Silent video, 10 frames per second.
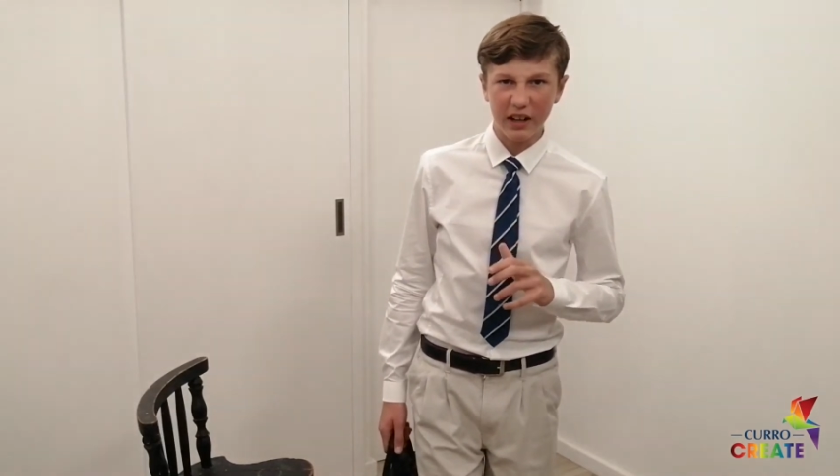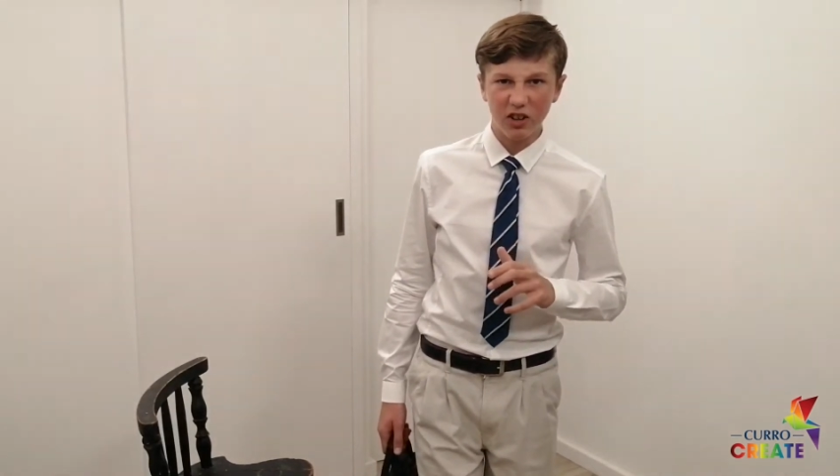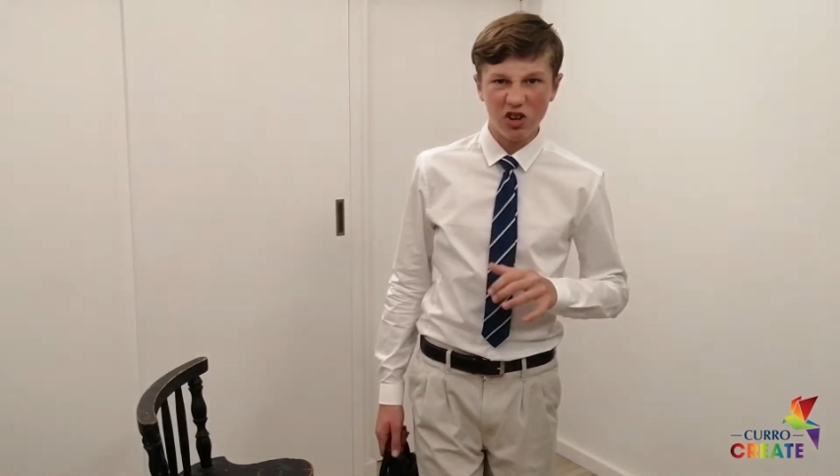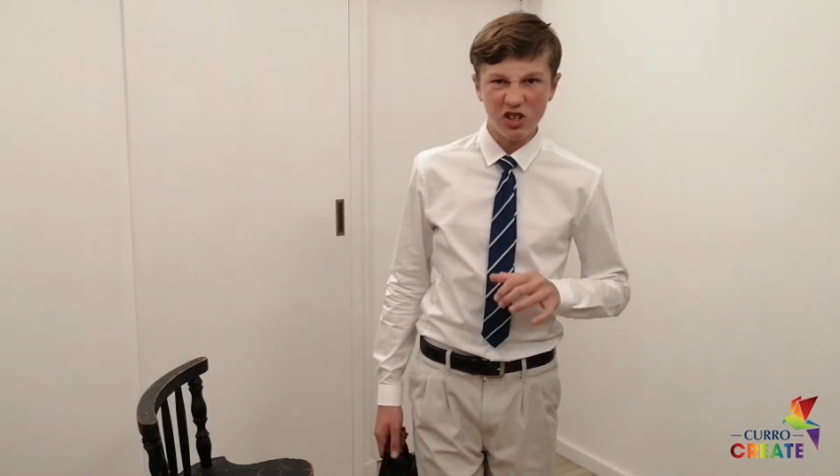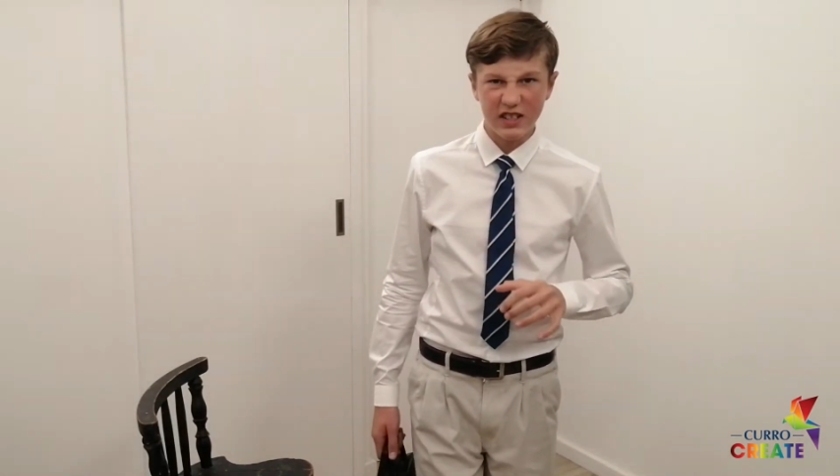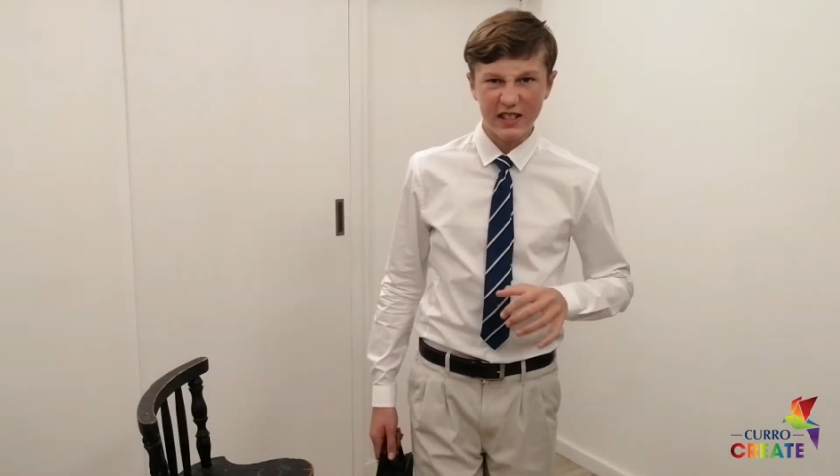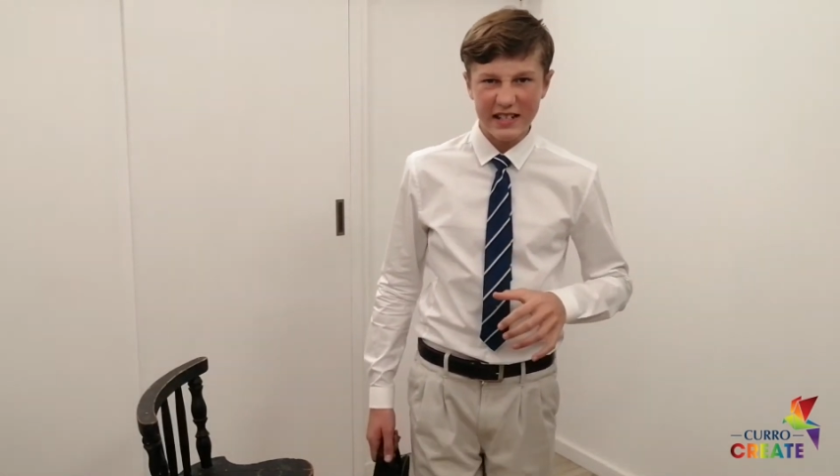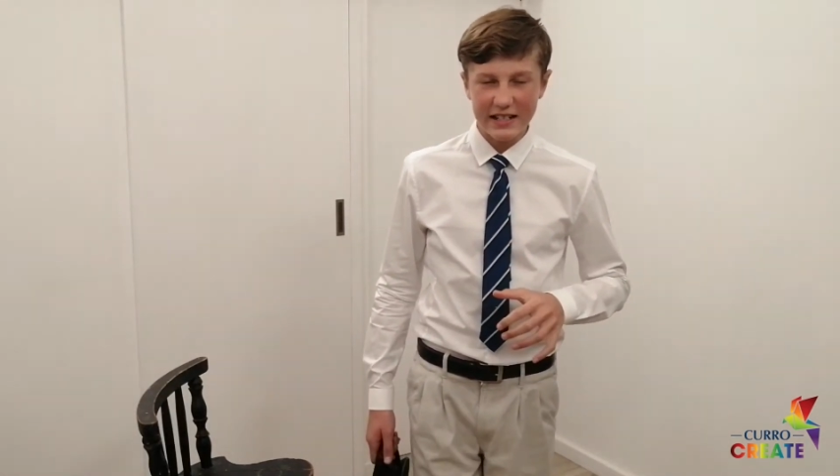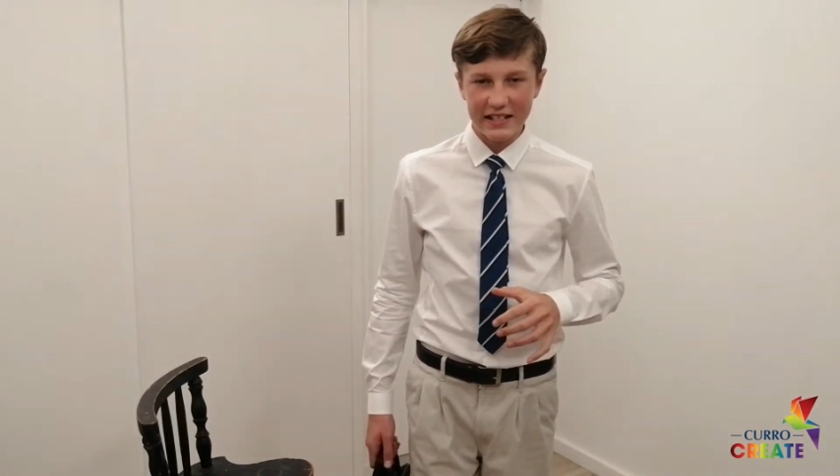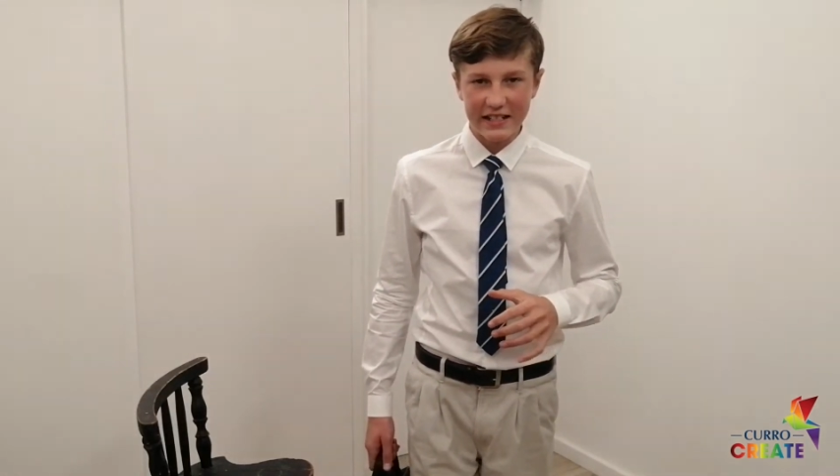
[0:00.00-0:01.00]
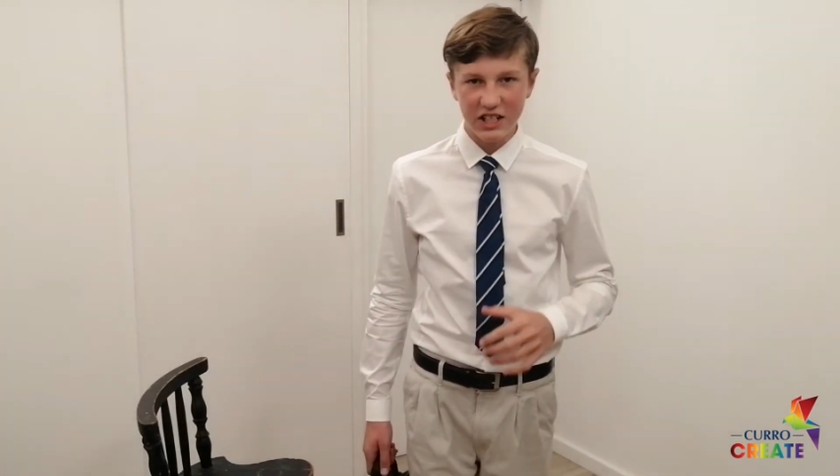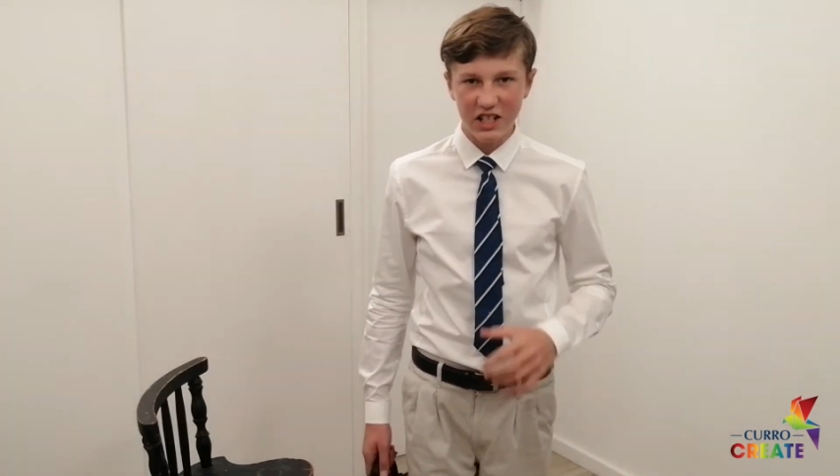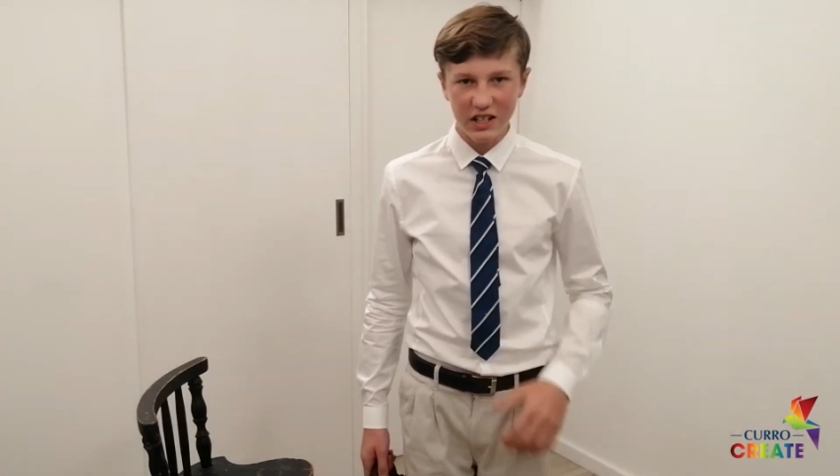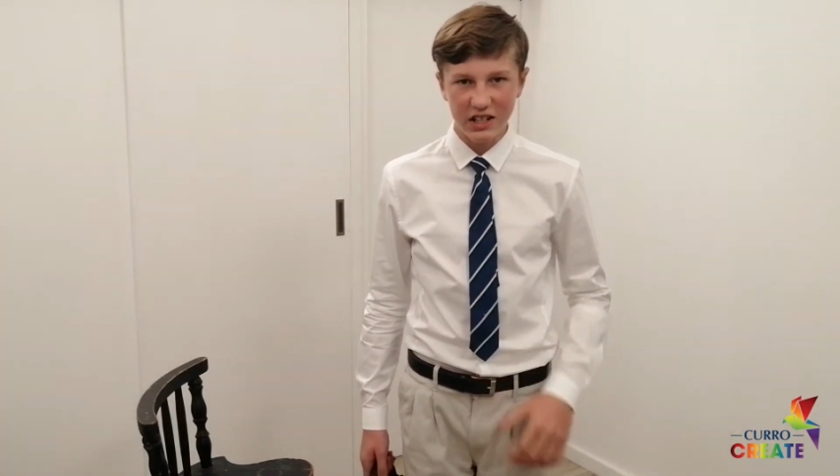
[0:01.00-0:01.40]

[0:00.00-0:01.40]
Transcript: like Godzilla did to